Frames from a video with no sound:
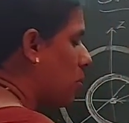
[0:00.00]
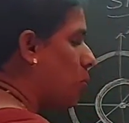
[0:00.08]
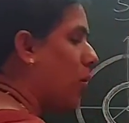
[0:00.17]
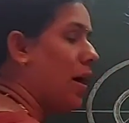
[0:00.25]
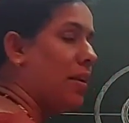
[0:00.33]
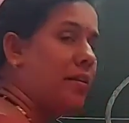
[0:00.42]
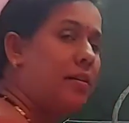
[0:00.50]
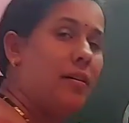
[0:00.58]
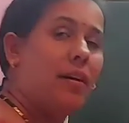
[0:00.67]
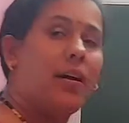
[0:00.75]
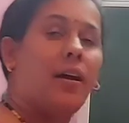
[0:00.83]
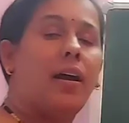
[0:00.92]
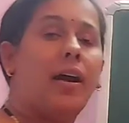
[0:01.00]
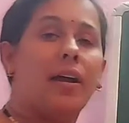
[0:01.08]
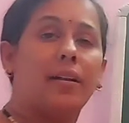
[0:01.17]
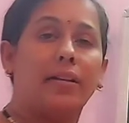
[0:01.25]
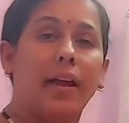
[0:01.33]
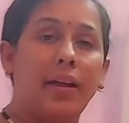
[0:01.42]
to 1,
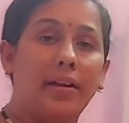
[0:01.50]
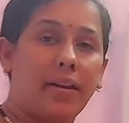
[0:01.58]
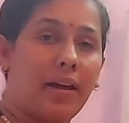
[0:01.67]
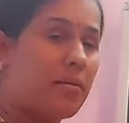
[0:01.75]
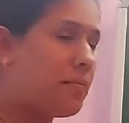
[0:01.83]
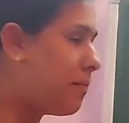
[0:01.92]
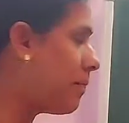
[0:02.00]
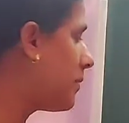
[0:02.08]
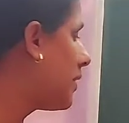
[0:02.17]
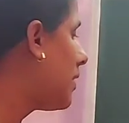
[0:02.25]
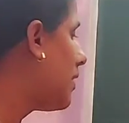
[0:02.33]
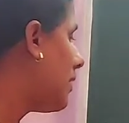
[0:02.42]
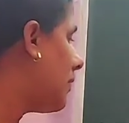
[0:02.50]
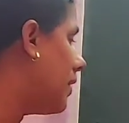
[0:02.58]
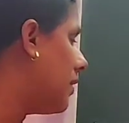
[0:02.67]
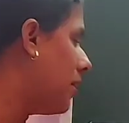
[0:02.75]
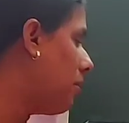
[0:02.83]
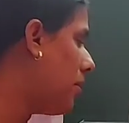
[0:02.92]
at that time
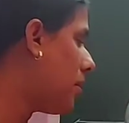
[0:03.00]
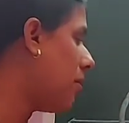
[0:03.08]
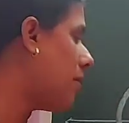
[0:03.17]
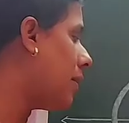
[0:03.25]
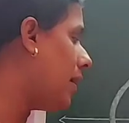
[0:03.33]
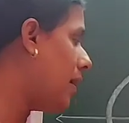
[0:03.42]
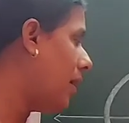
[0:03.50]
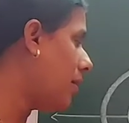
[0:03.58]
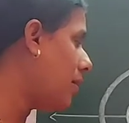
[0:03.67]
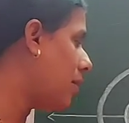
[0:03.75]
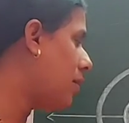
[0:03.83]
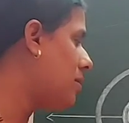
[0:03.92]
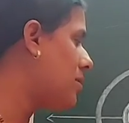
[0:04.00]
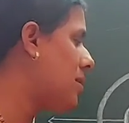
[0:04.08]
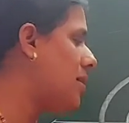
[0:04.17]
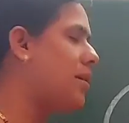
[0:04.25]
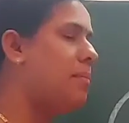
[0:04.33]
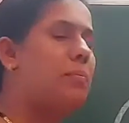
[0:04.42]
the number of electrons
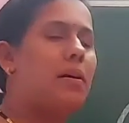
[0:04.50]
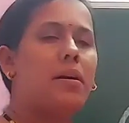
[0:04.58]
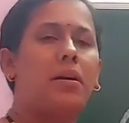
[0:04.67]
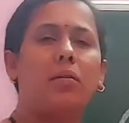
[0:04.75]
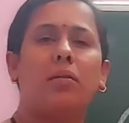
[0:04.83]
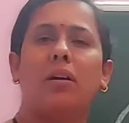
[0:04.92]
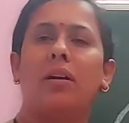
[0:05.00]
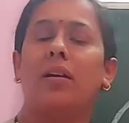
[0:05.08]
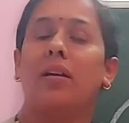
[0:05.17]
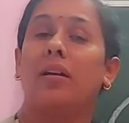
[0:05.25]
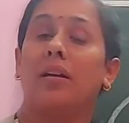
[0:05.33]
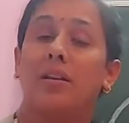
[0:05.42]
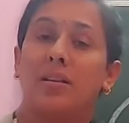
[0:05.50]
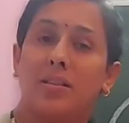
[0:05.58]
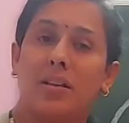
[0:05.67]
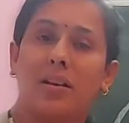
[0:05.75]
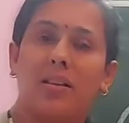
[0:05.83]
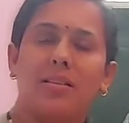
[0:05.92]
in a particular
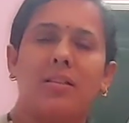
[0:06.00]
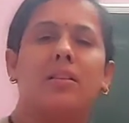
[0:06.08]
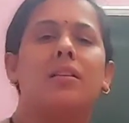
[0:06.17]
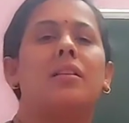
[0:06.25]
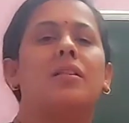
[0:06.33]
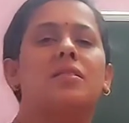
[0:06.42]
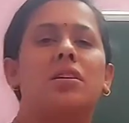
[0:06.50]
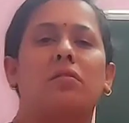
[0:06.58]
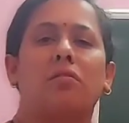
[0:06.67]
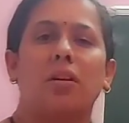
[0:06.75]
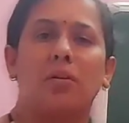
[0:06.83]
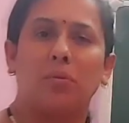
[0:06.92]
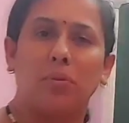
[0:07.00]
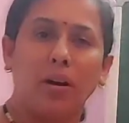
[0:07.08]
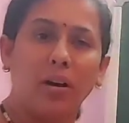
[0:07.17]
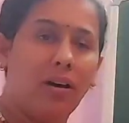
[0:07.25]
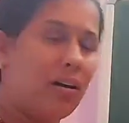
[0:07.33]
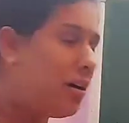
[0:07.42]
shells is equal to
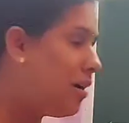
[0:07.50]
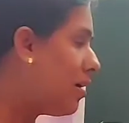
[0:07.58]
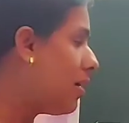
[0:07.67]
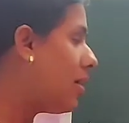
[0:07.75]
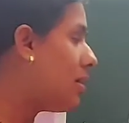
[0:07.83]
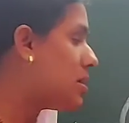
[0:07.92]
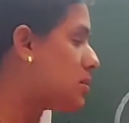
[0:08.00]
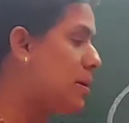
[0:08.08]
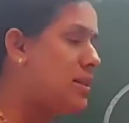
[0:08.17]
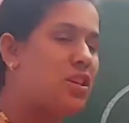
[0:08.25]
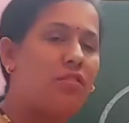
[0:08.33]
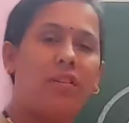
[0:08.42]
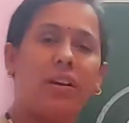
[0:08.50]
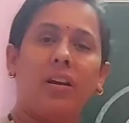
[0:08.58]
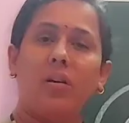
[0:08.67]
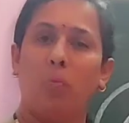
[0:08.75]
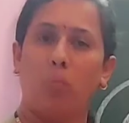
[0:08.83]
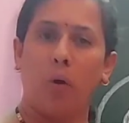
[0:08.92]
the specific
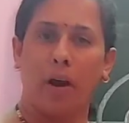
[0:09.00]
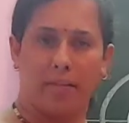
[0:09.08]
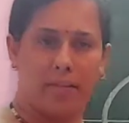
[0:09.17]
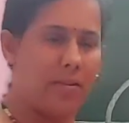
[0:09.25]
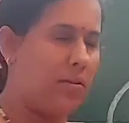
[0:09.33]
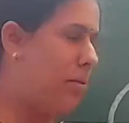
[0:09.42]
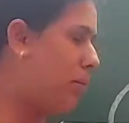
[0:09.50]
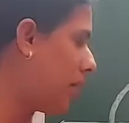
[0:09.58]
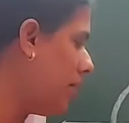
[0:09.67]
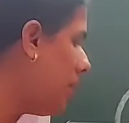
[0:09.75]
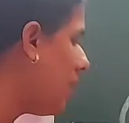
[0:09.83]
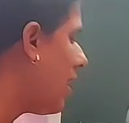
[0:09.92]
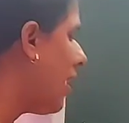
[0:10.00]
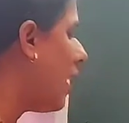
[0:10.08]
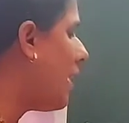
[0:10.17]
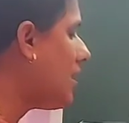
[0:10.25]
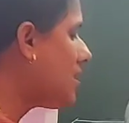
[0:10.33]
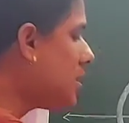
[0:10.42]
1. Okay,
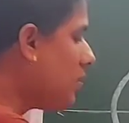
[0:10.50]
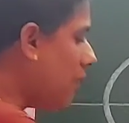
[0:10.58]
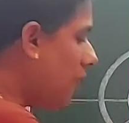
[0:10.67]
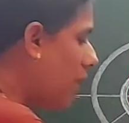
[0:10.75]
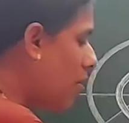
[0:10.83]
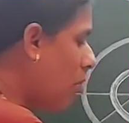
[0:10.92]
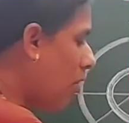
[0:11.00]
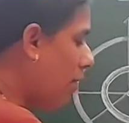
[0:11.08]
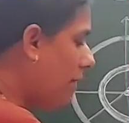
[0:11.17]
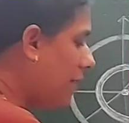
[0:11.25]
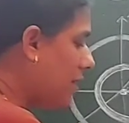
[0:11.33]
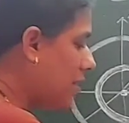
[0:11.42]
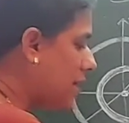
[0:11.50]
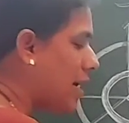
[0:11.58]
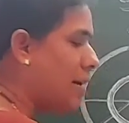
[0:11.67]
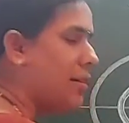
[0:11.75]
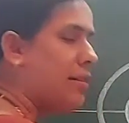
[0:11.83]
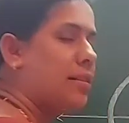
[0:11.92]
as the value of this
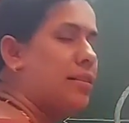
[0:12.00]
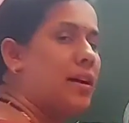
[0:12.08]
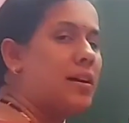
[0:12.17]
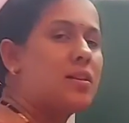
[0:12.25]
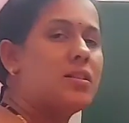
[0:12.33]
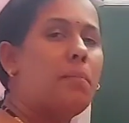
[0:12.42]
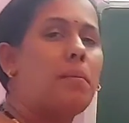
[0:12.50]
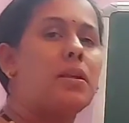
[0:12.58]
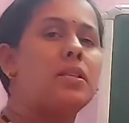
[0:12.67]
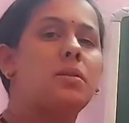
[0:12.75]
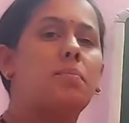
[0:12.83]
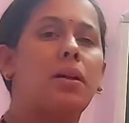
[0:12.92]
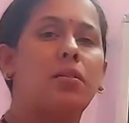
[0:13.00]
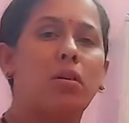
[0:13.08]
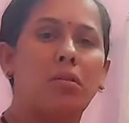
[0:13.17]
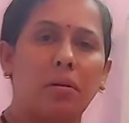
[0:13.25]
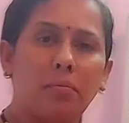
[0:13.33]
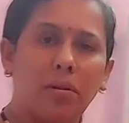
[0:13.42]
N, that is the principal
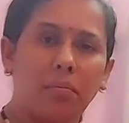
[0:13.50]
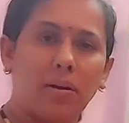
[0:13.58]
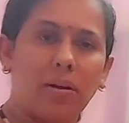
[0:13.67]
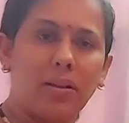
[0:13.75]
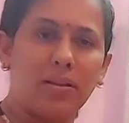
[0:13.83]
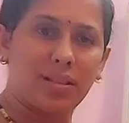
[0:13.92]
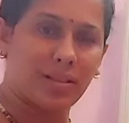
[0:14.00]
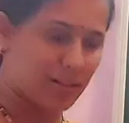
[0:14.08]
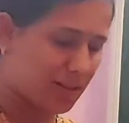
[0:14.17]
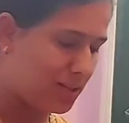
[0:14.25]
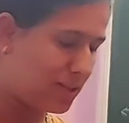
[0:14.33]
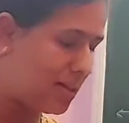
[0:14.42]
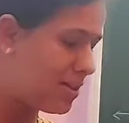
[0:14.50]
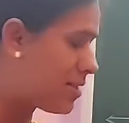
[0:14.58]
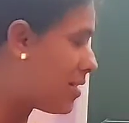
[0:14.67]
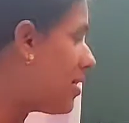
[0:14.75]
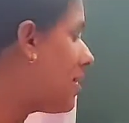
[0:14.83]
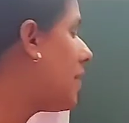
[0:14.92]
quantum number, is
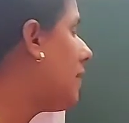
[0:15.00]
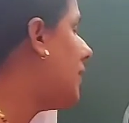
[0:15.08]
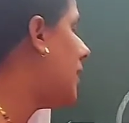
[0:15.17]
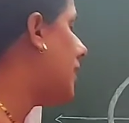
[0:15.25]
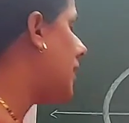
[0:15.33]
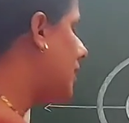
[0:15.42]
increases, the